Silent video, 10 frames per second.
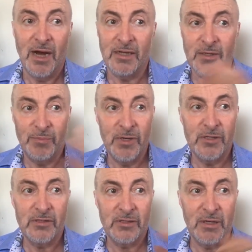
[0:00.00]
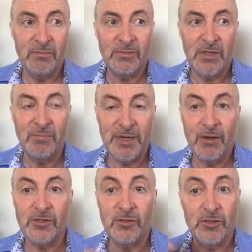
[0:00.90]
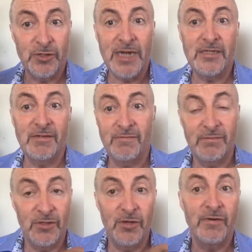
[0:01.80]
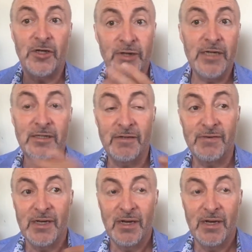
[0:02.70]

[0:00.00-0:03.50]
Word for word: other person, some somebody else who's attractive, that you find attractive,